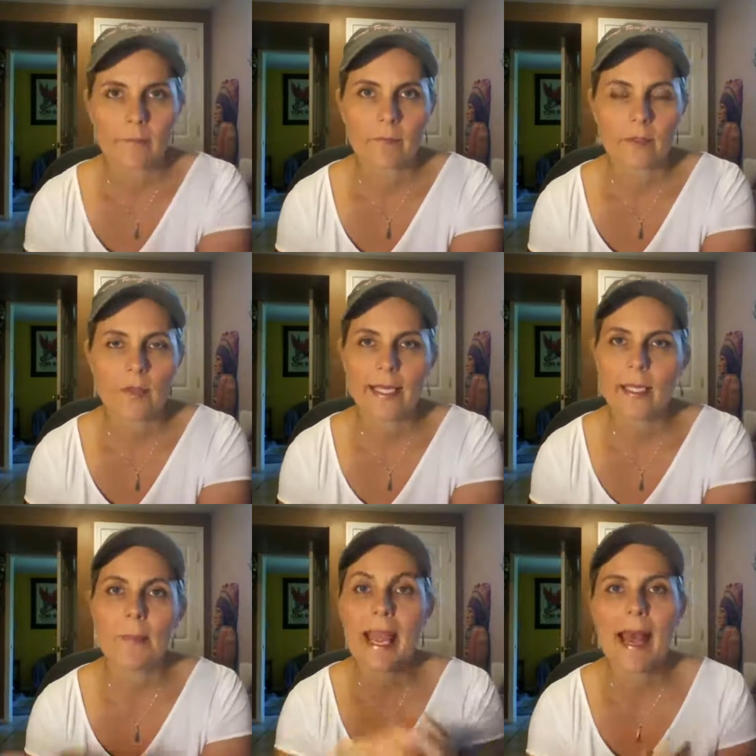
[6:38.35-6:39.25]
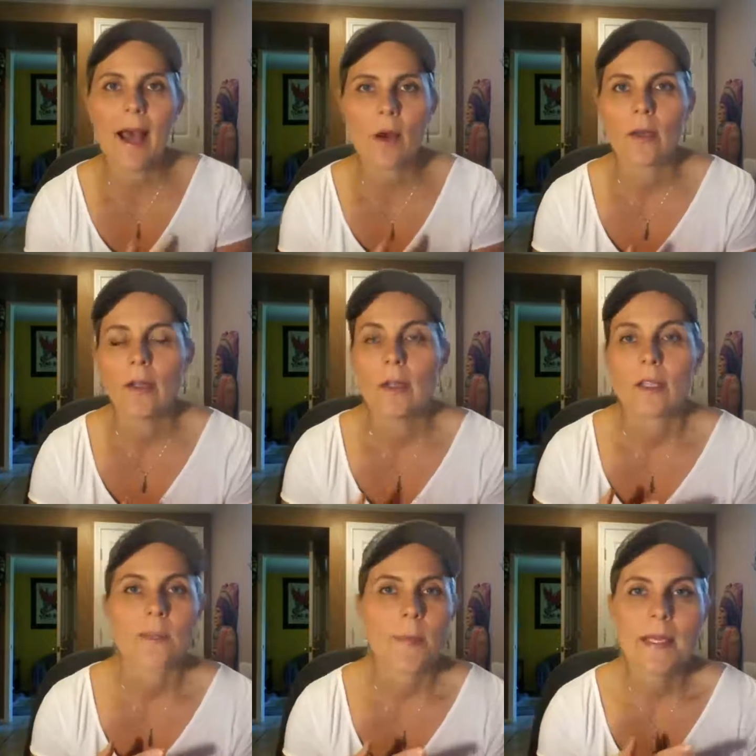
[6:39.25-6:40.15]
So they could be out
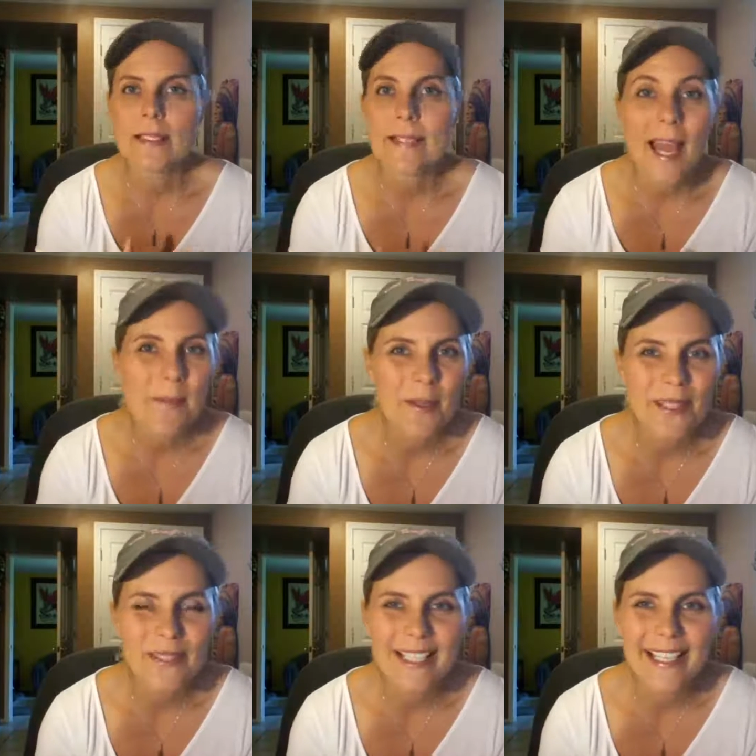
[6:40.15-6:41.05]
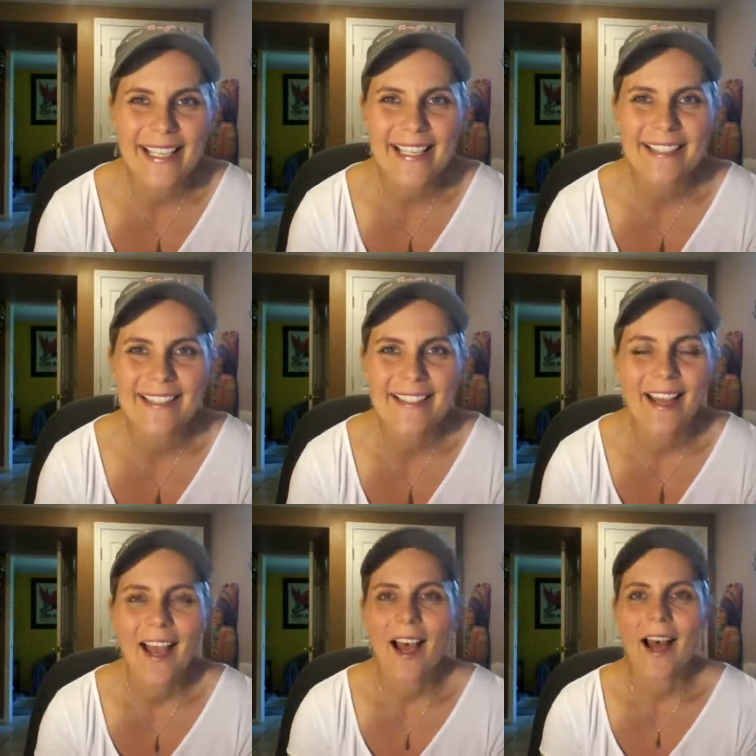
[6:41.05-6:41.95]
spending time with their kids,
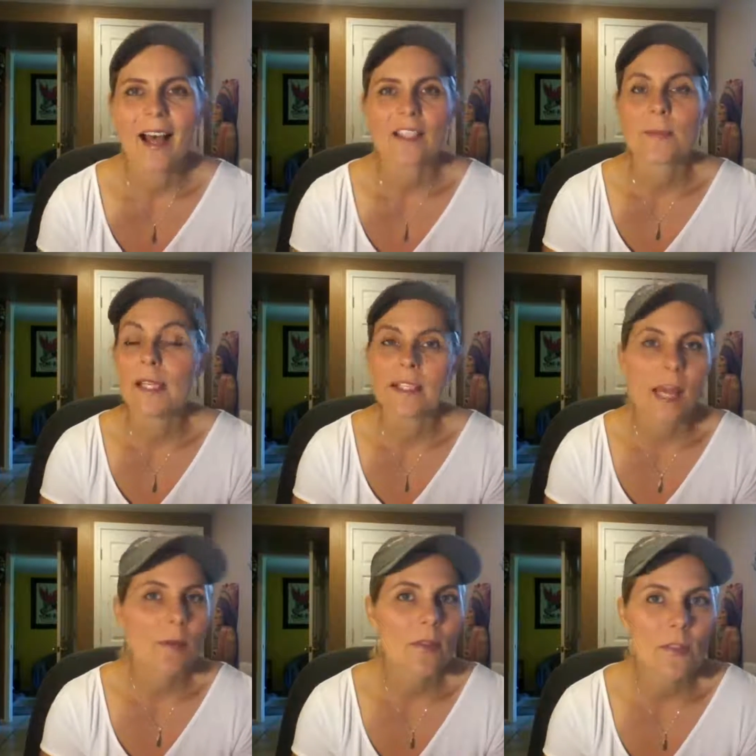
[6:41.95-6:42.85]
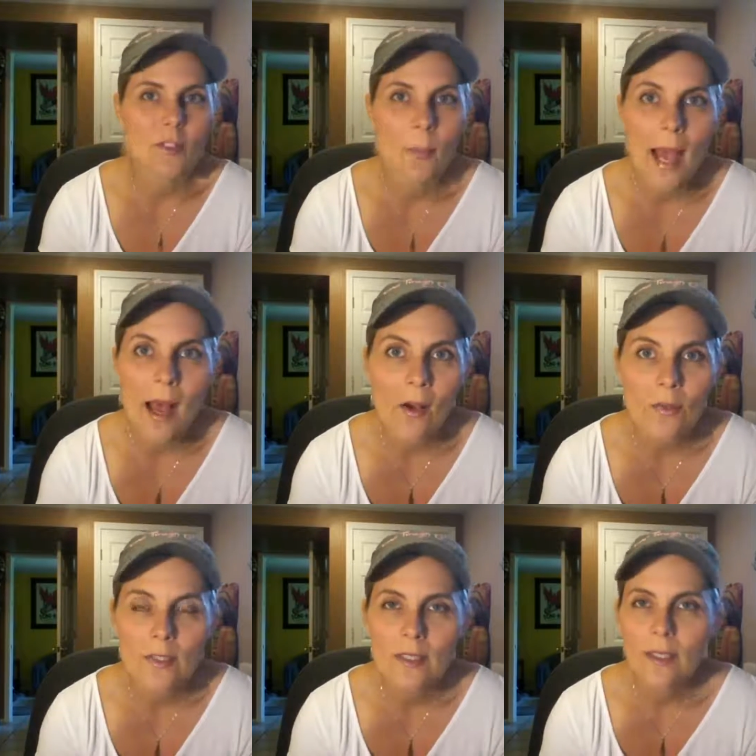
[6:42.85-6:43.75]
spending time with their spouse,
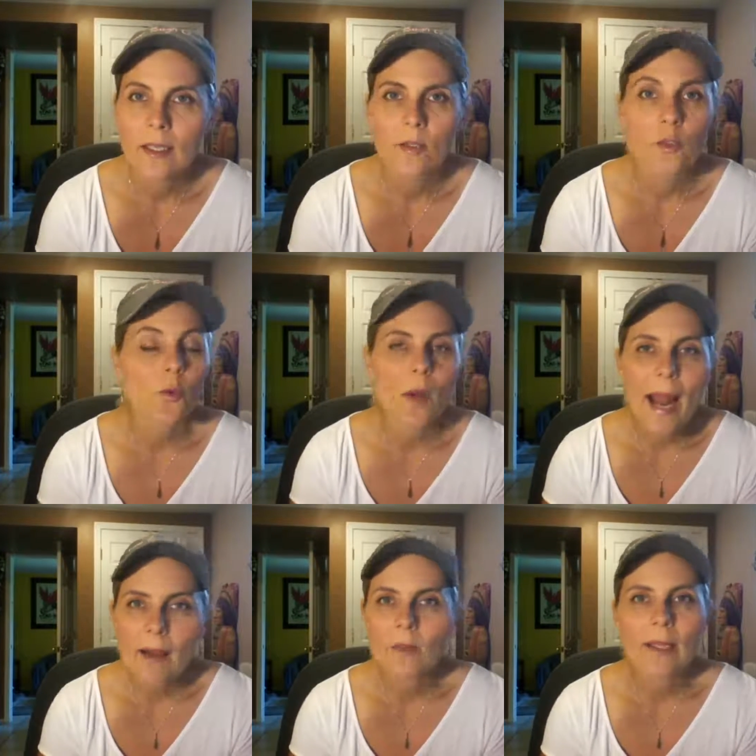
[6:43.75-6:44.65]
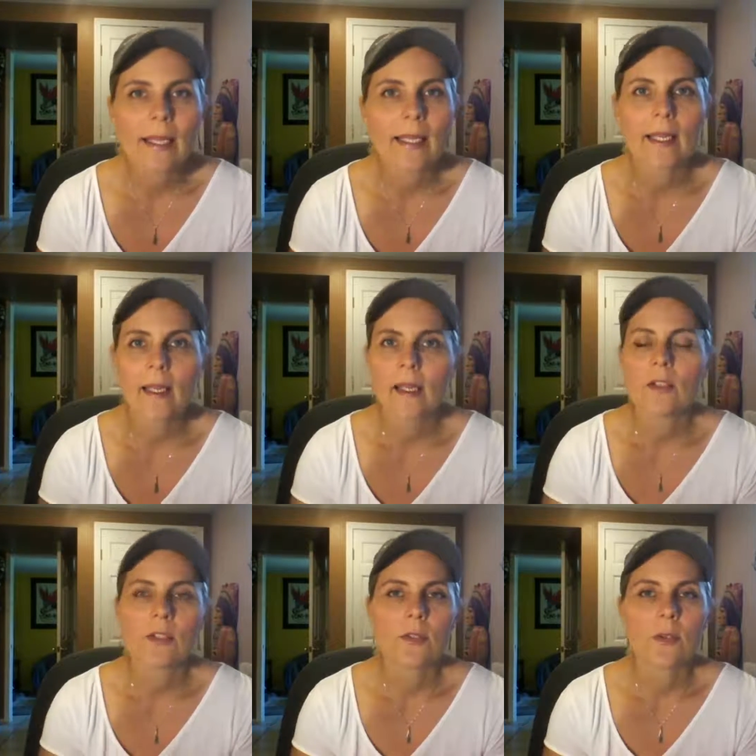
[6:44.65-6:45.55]
you know, traveling,
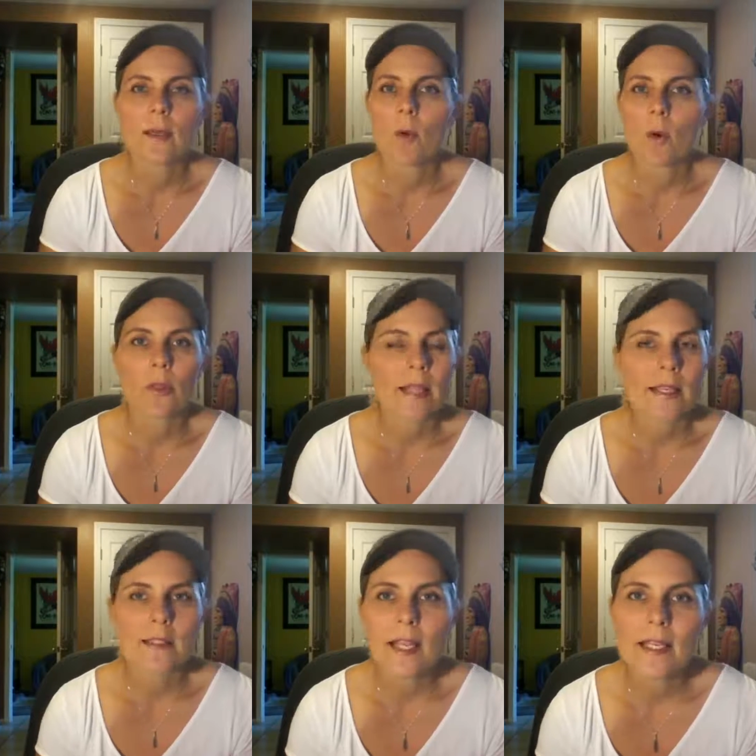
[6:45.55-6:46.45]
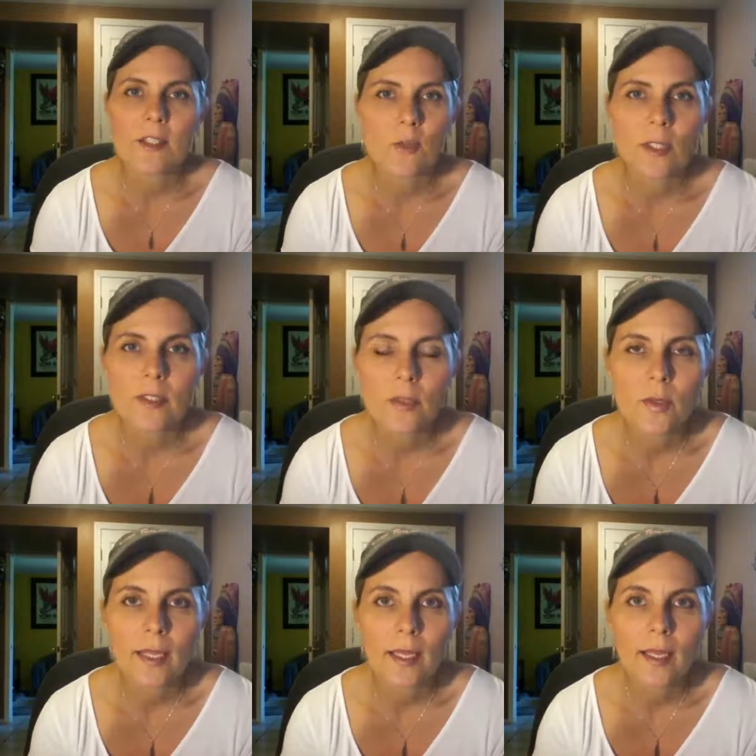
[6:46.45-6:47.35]
doing more things that they enjoy
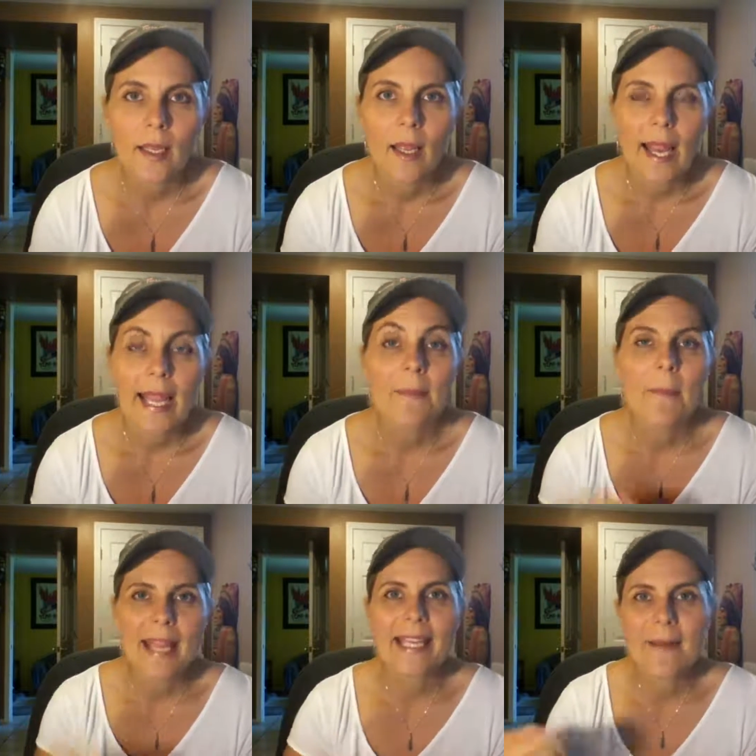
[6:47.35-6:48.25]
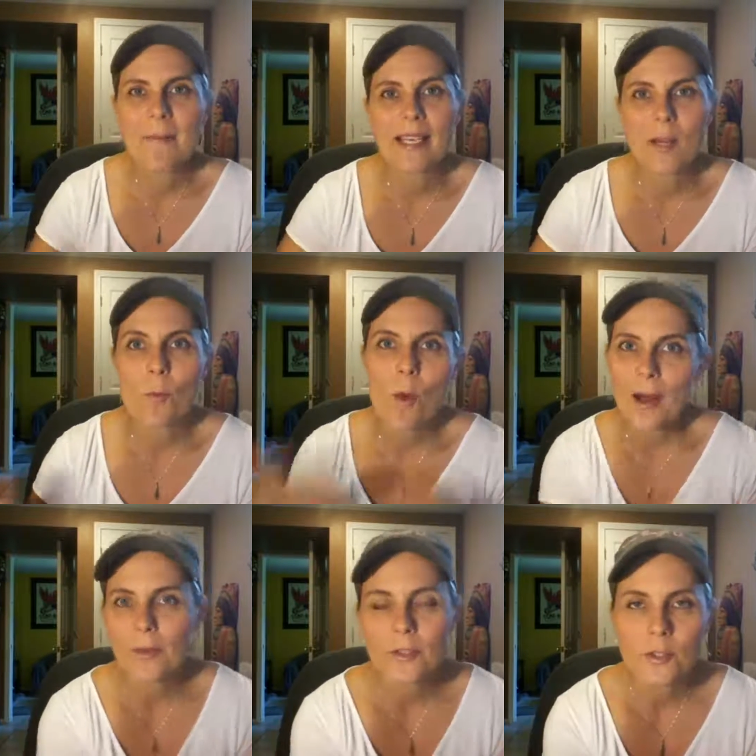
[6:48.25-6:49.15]
doing, and making money
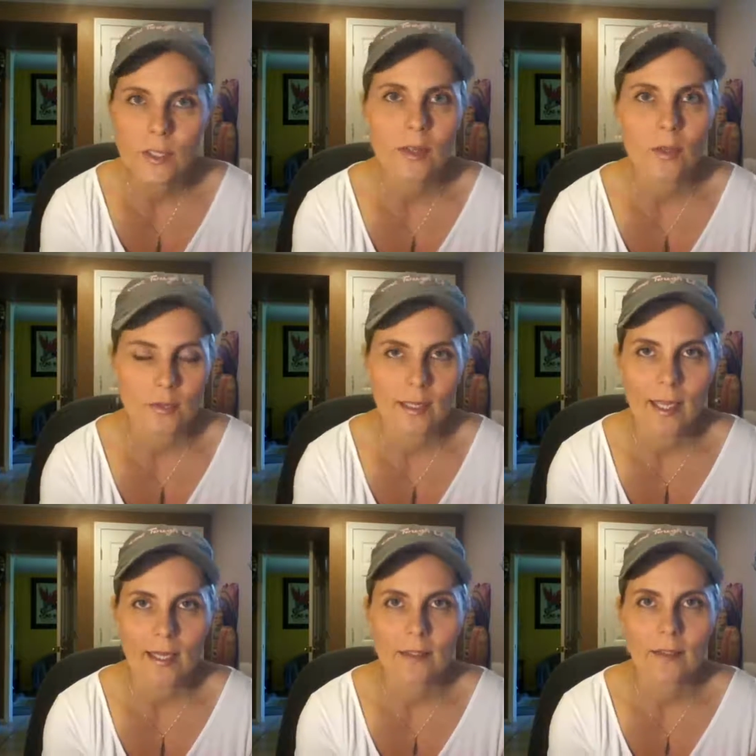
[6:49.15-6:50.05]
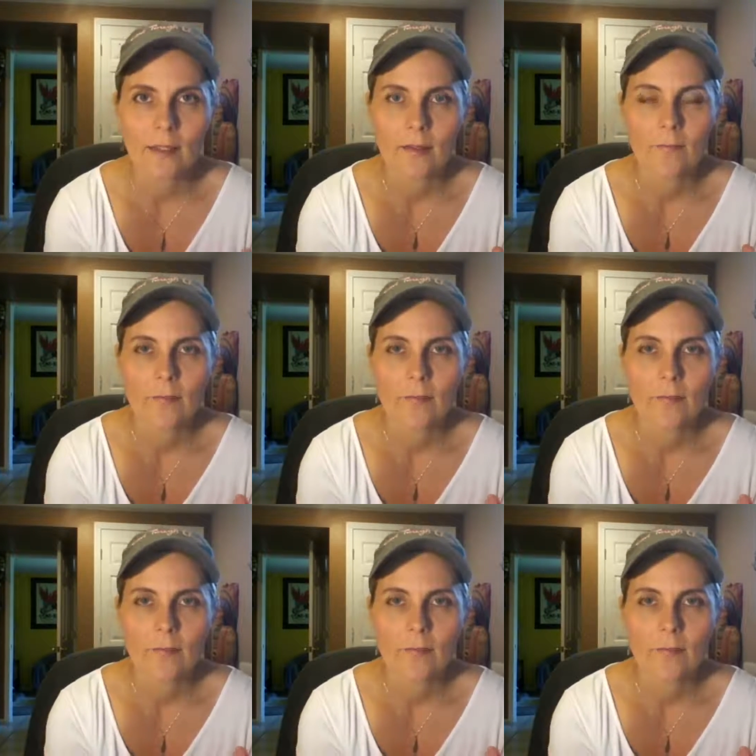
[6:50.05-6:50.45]
while they're doing those things.